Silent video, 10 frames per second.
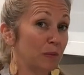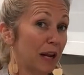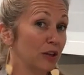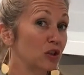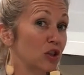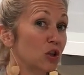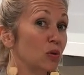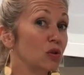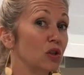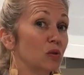but I
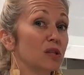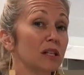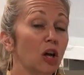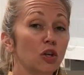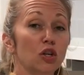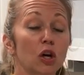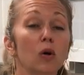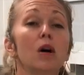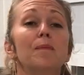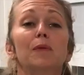choose to use cilantro,